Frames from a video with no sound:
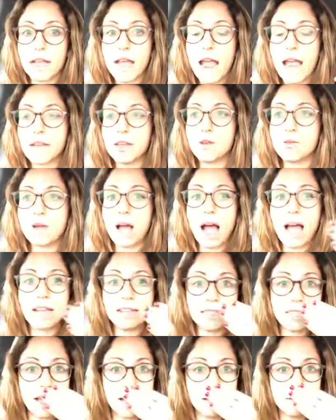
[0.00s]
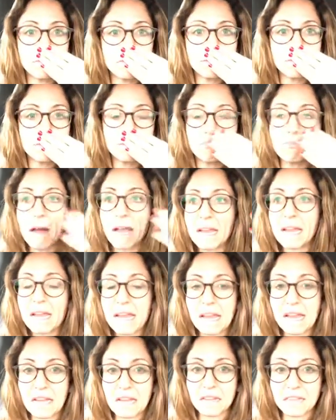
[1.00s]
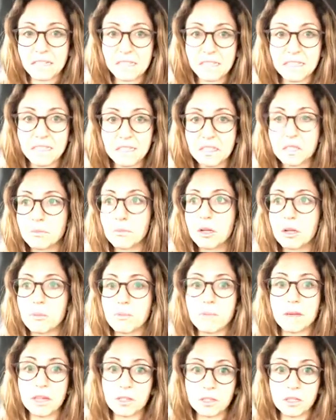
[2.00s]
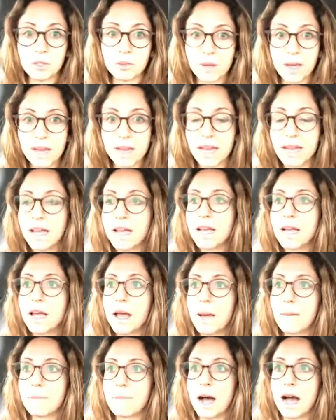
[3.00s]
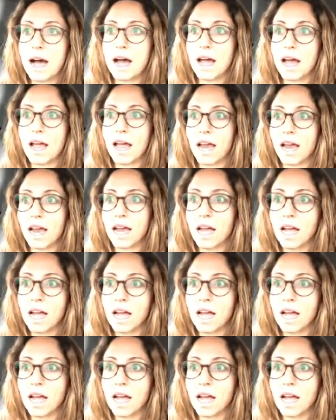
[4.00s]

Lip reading: And you guys, like, my hands smell mildewy, my